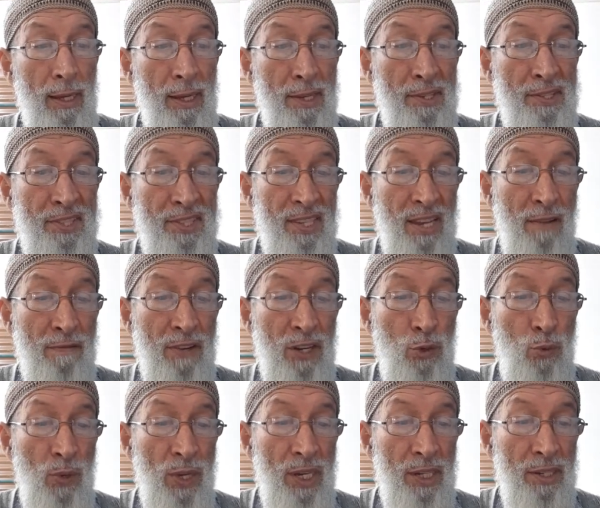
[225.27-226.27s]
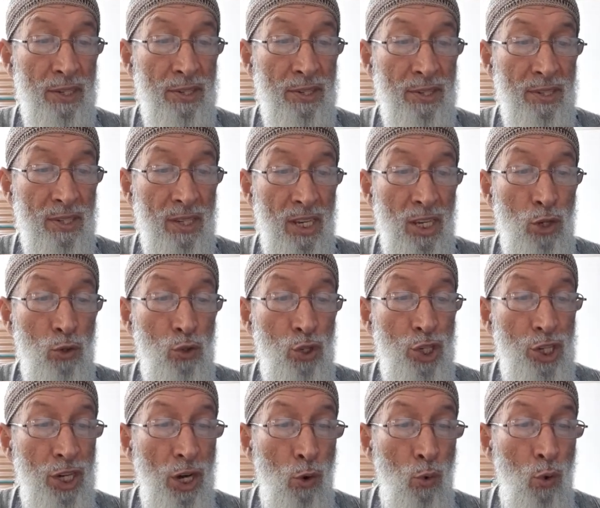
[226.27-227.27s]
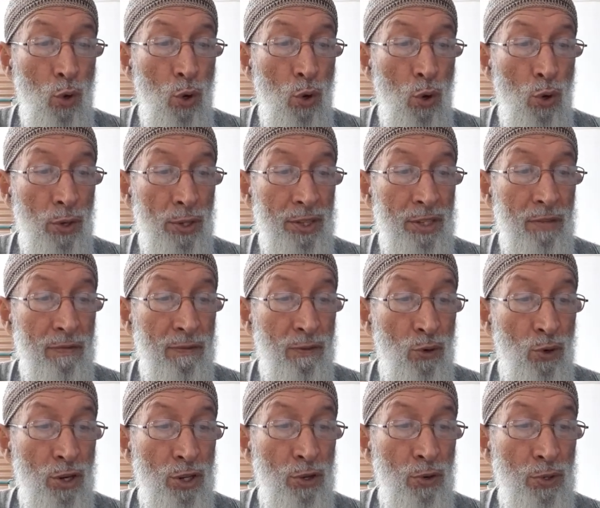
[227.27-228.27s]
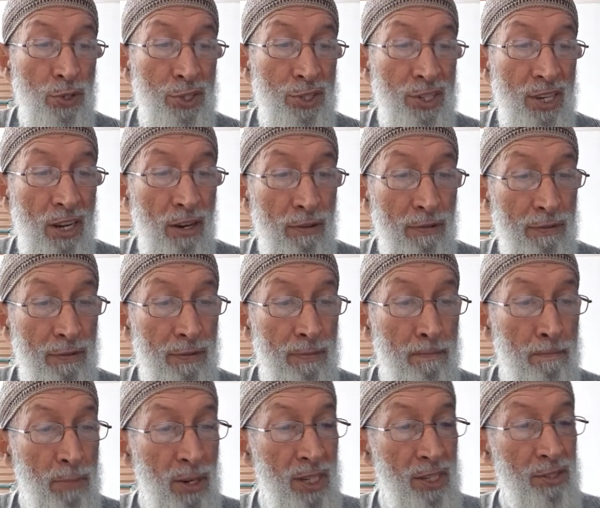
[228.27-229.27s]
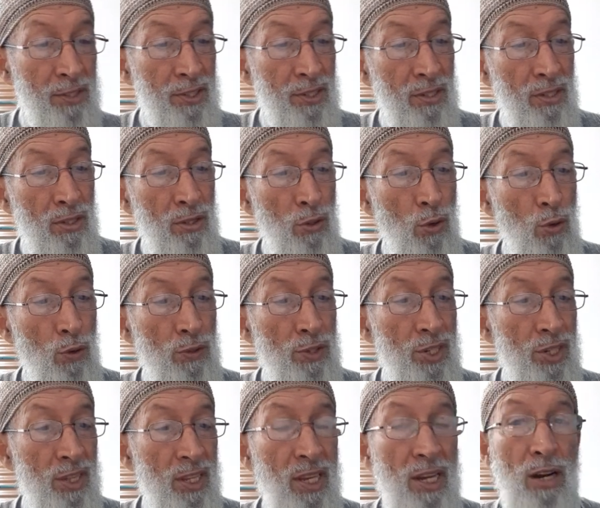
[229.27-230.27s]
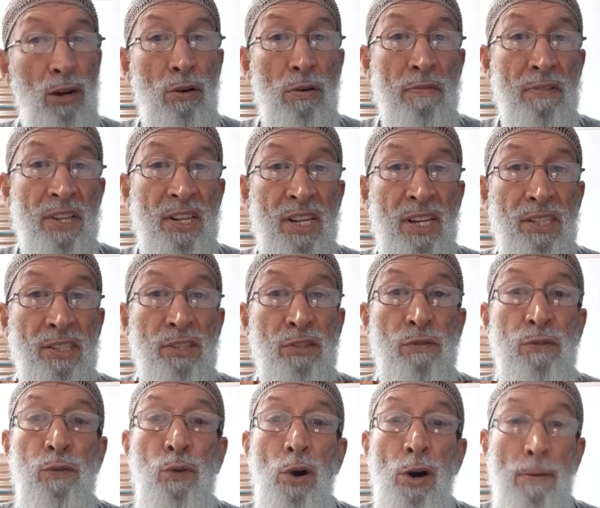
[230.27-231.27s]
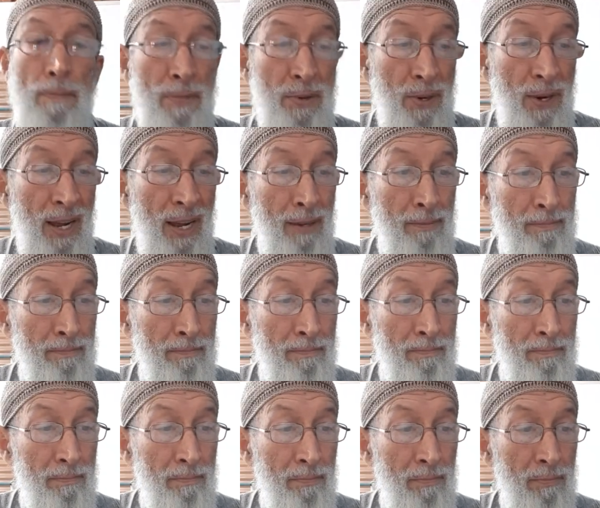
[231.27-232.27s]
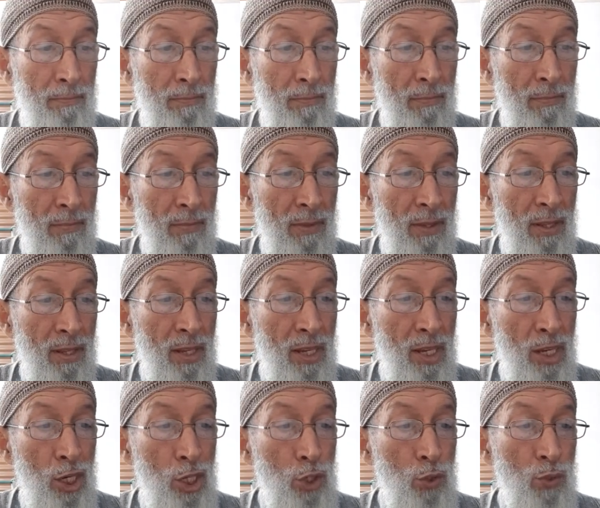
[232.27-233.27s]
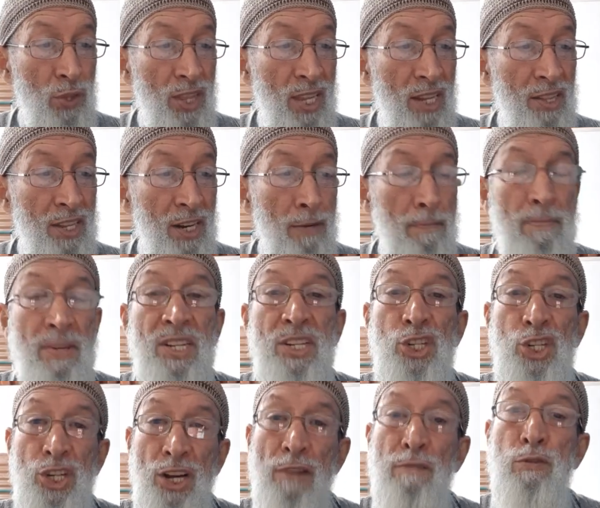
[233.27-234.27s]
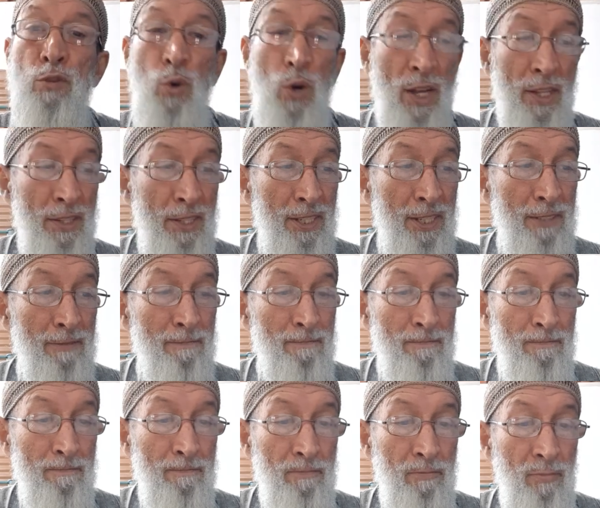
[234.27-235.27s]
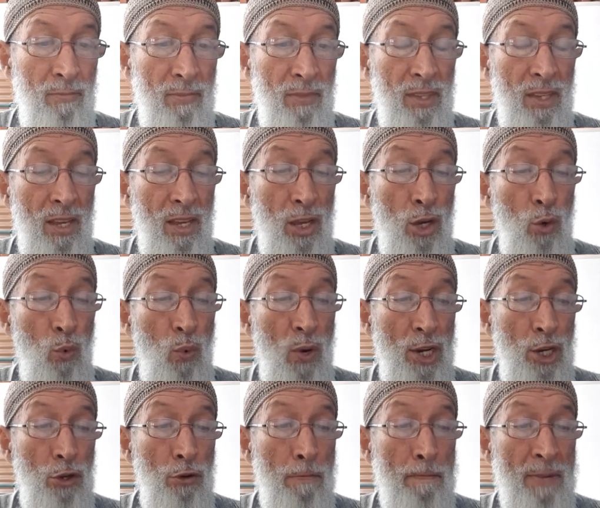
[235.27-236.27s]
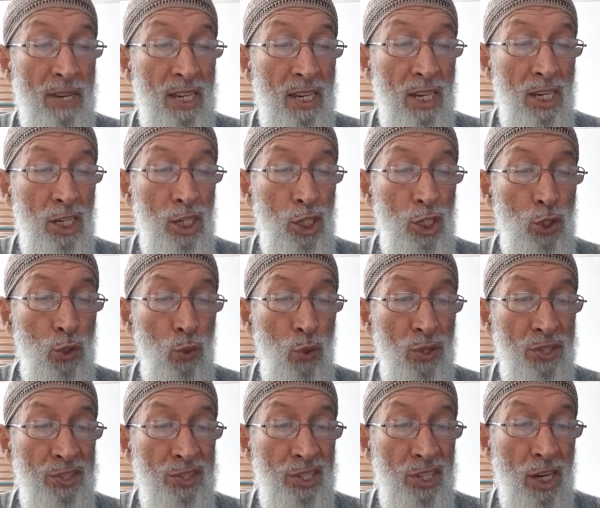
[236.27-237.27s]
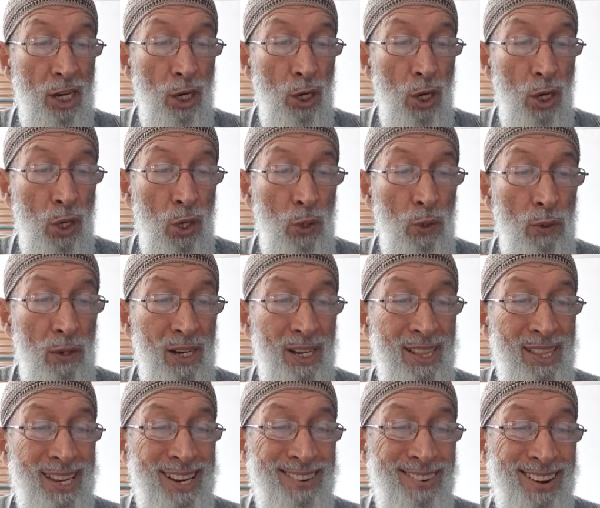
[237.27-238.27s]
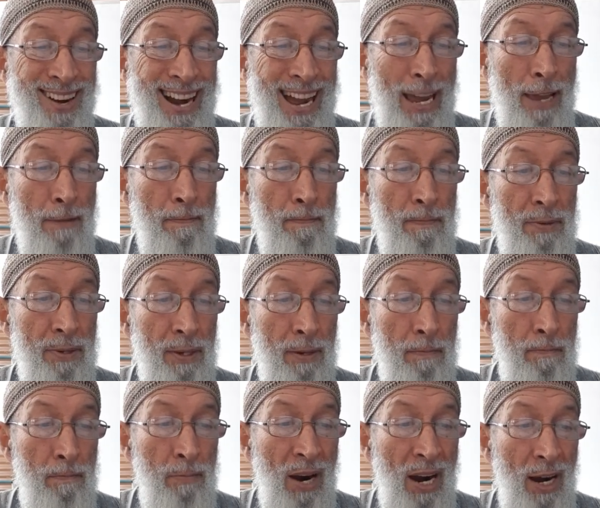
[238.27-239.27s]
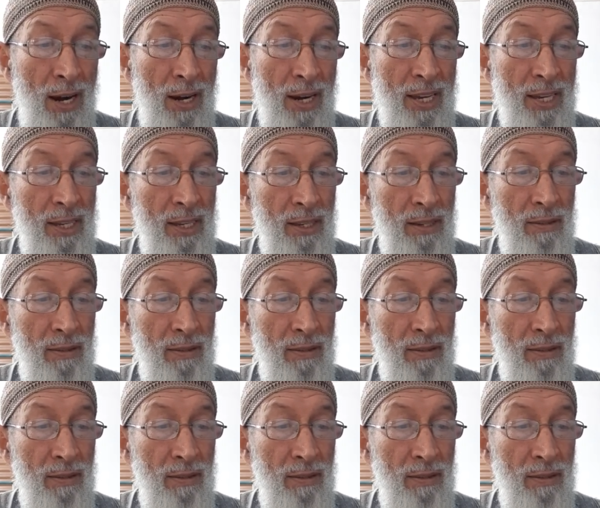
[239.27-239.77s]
7 weeks you shall count for yourself. Please note the covenant's formula to determine Shavuot. When you begin to sickle the ripe barley